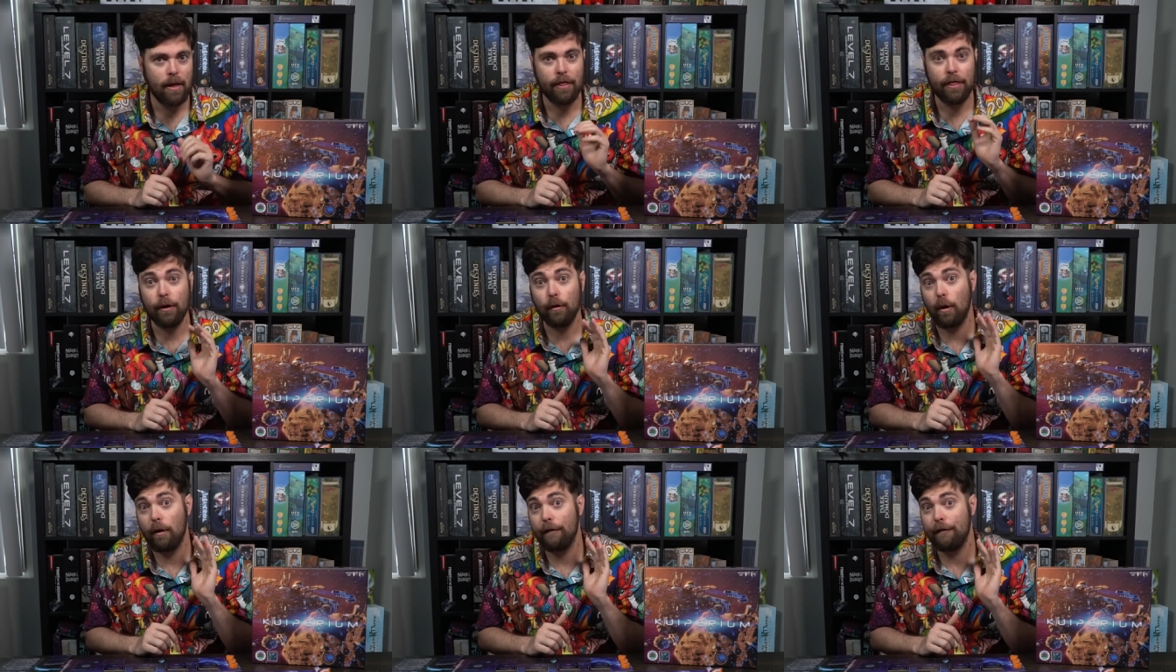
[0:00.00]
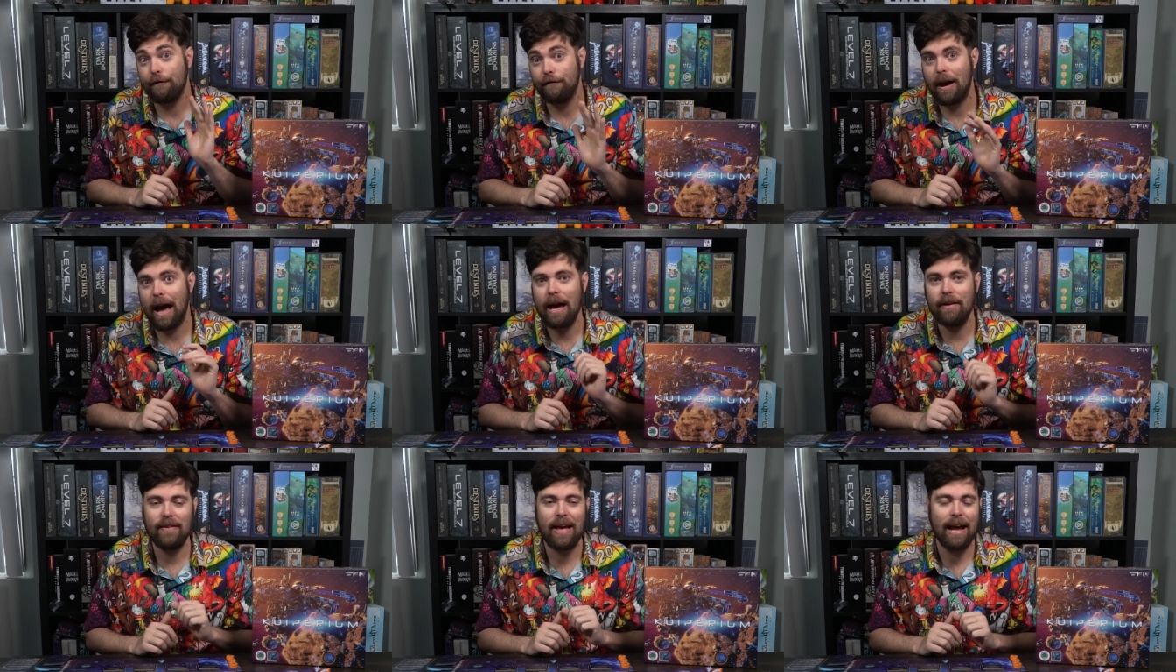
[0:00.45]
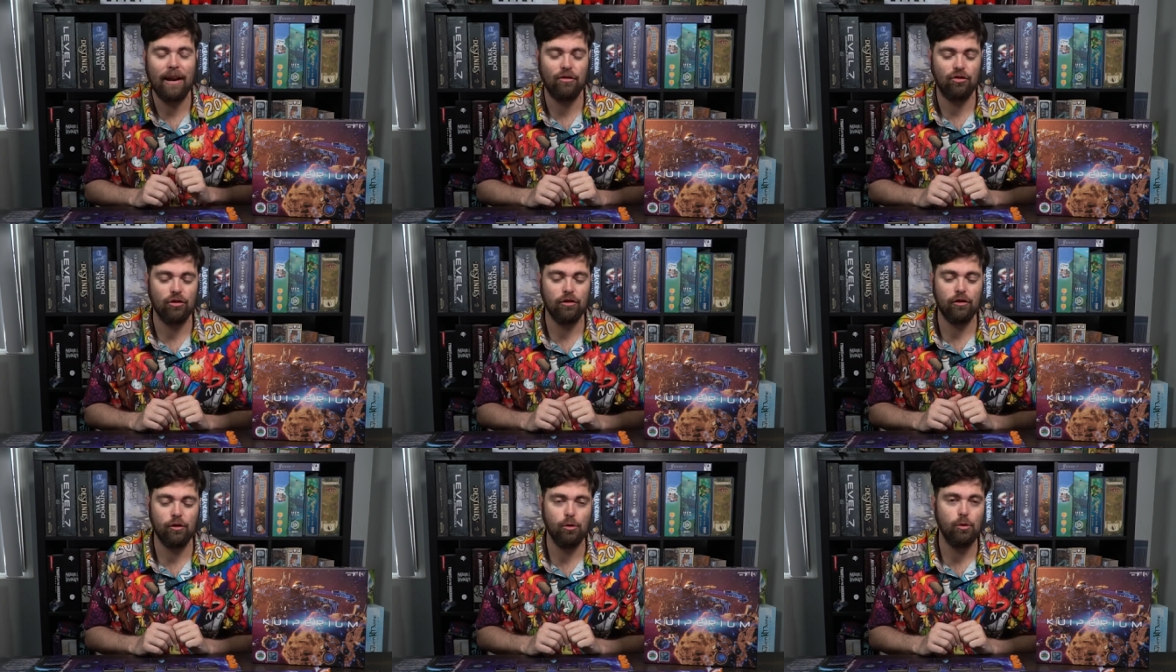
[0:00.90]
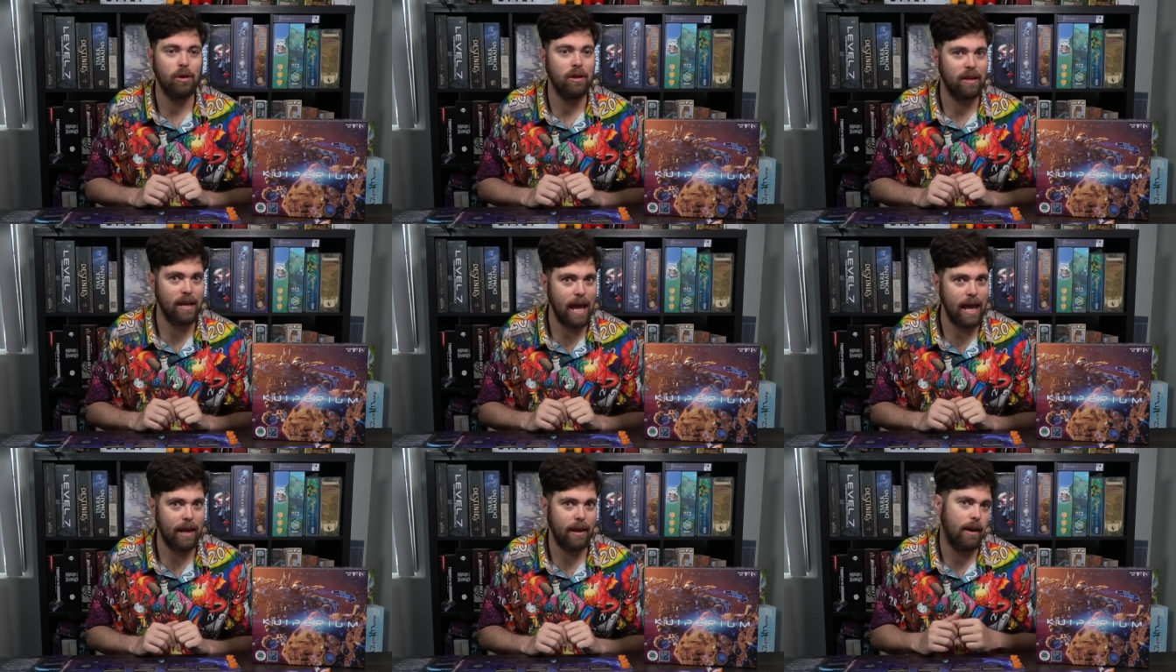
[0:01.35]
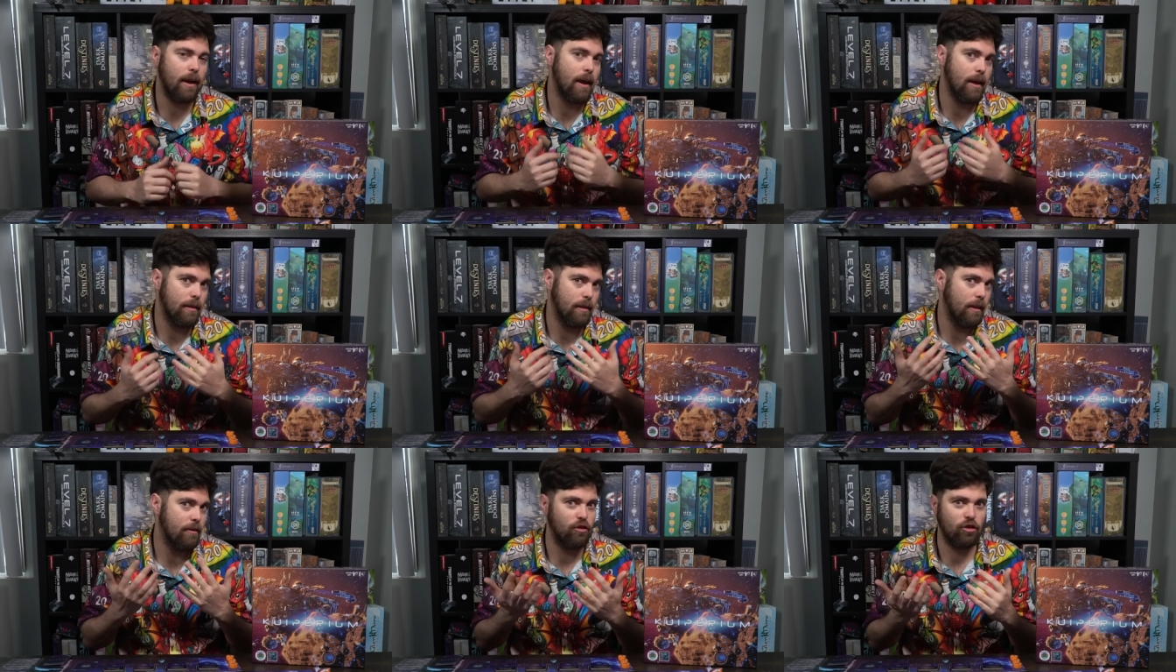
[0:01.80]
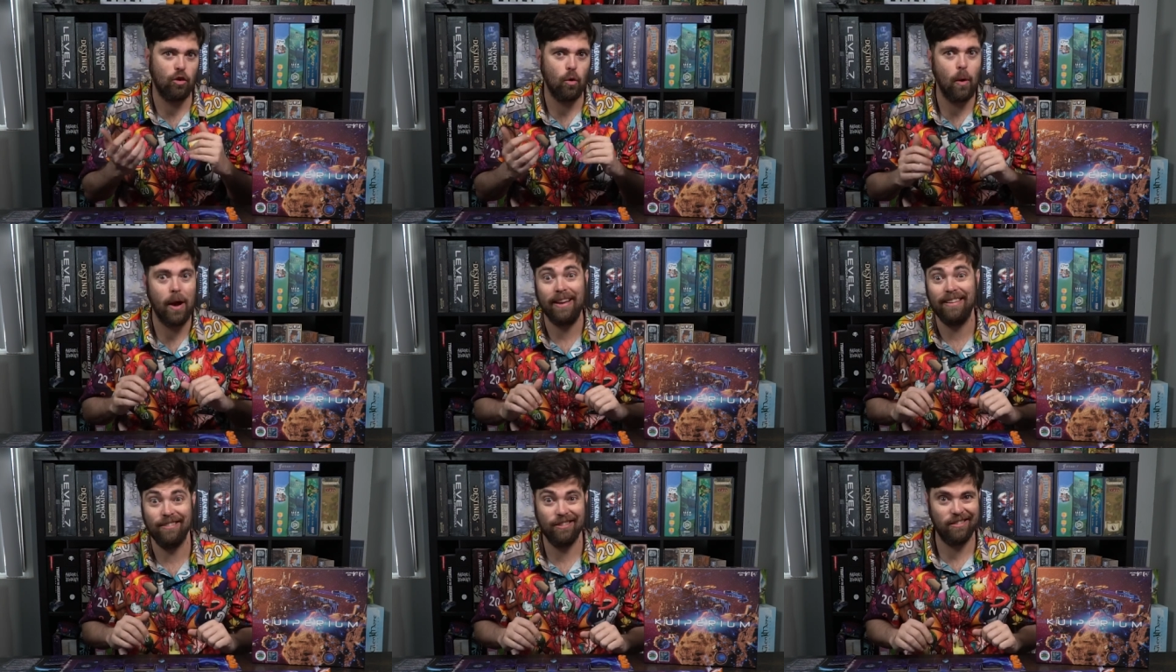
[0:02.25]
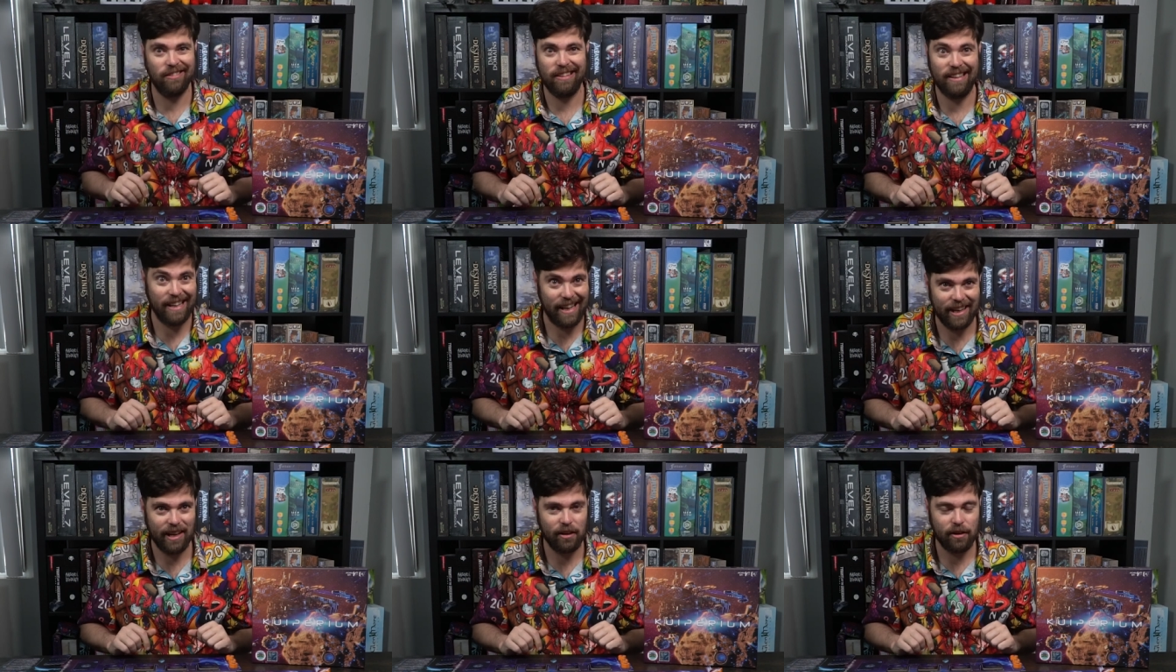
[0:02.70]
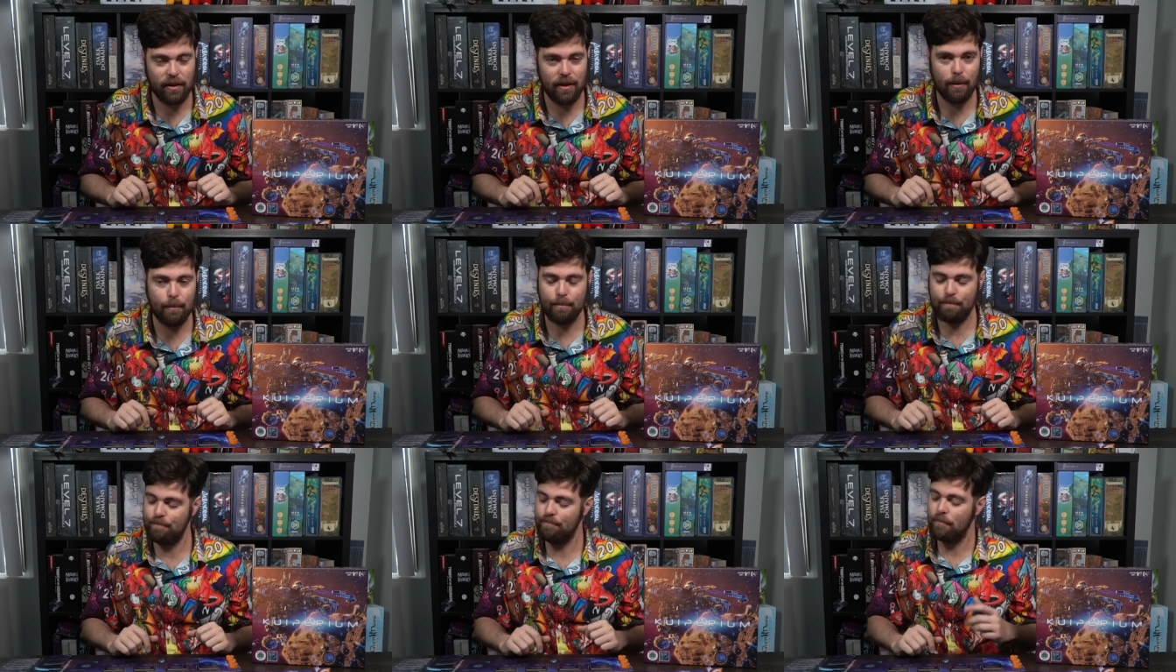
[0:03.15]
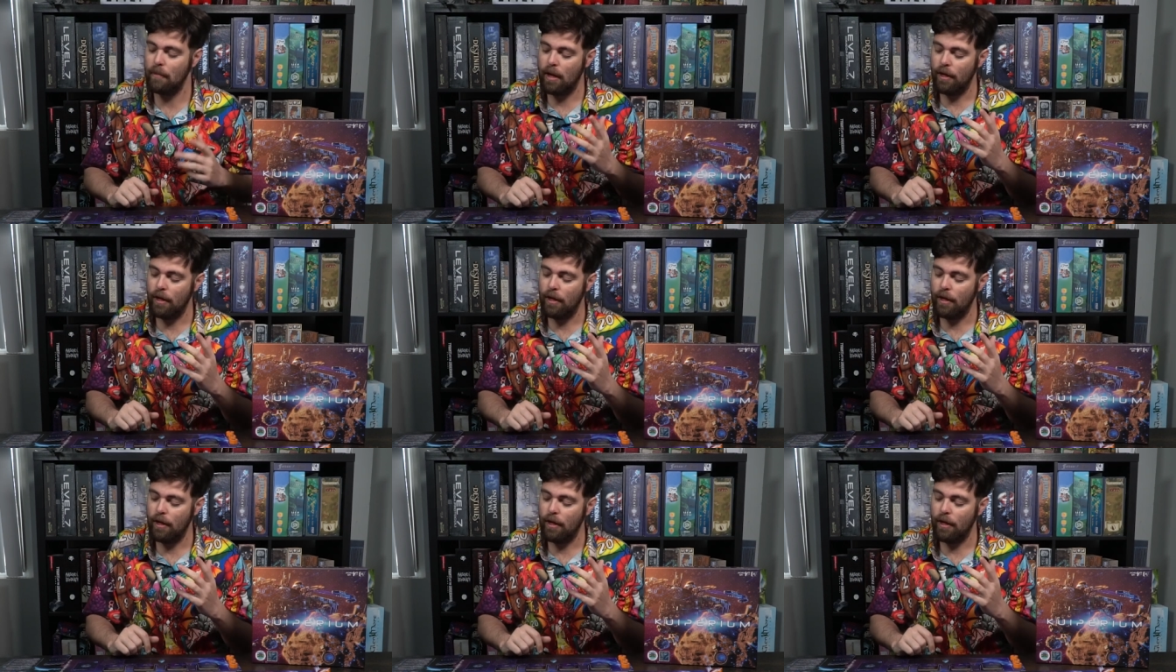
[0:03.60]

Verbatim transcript: There are five actions you can take, and let's go ahead and just get into them.